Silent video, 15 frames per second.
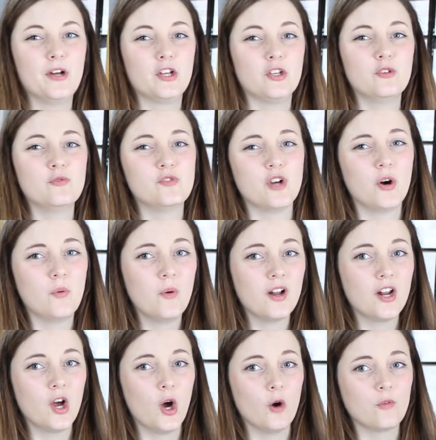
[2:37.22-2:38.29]
You don't
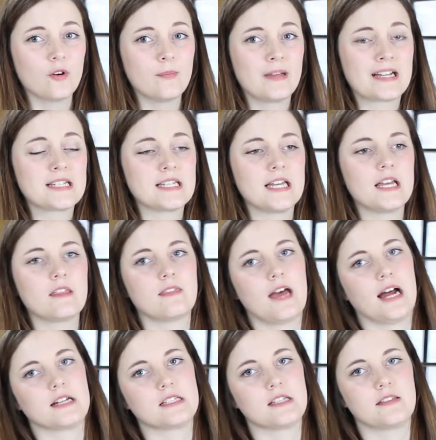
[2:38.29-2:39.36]
want to overmix it.
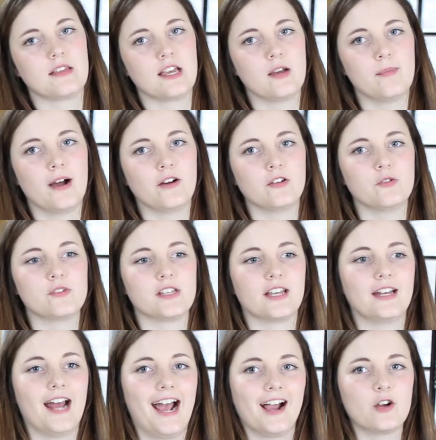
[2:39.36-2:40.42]
That's the thing about
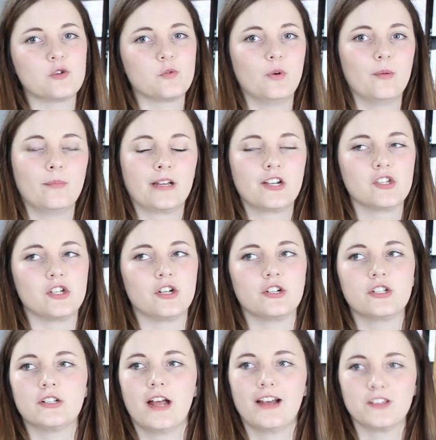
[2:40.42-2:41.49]
using an actual
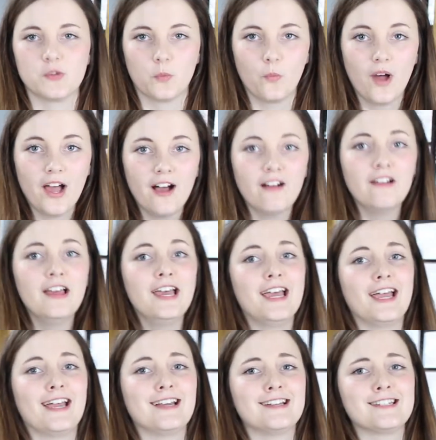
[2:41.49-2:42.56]
mixer as well,
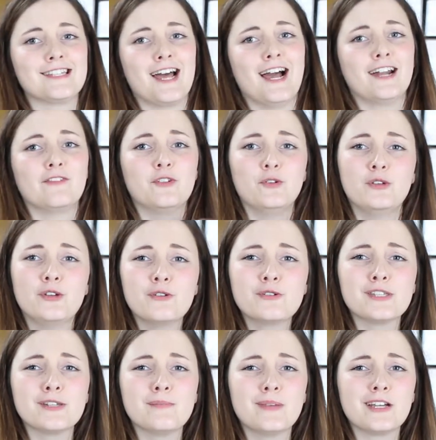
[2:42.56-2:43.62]
is that if you
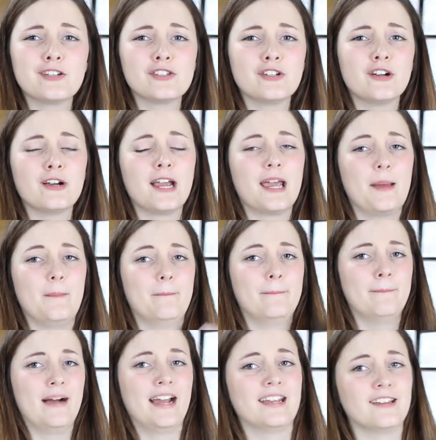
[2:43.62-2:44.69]
use the mixer, it
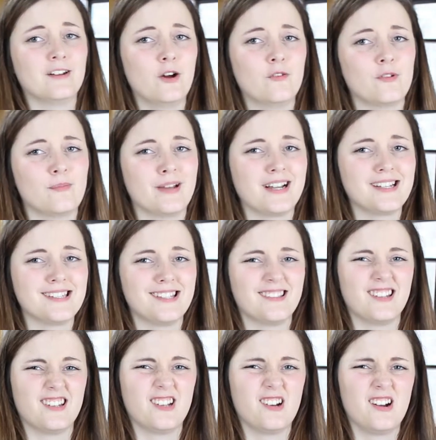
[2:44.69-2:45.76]
might get overmixed
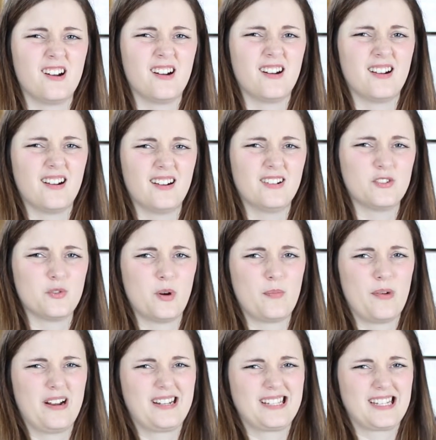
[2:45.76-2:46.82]
and then your
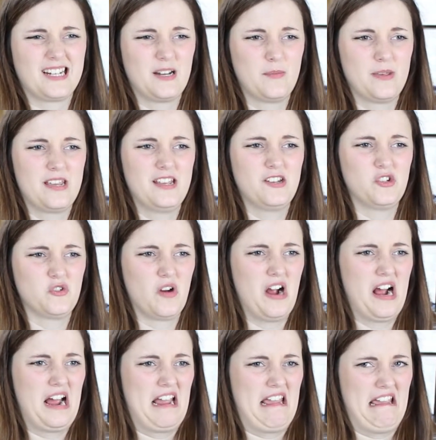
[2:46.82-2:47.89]
shortbread is going to be
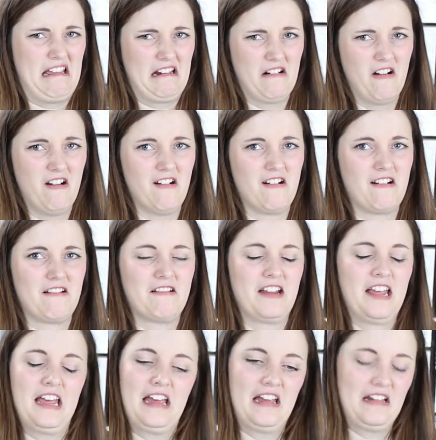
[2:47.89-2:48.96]
dry and hard
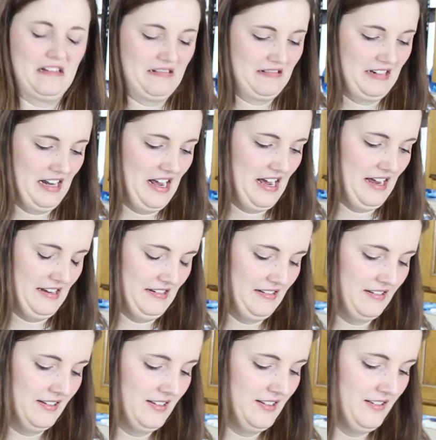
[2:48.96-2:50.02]
and not
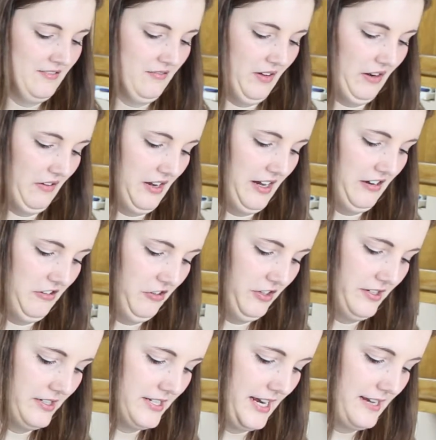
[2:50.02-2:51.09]
very
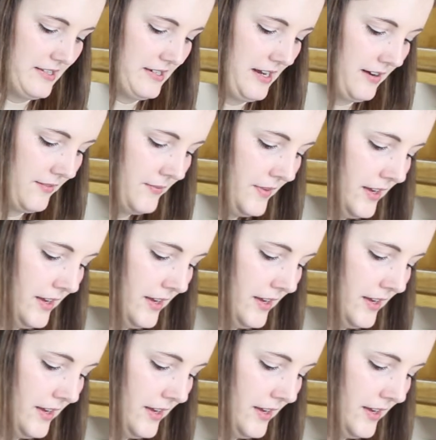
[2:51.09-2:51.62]
good tasting.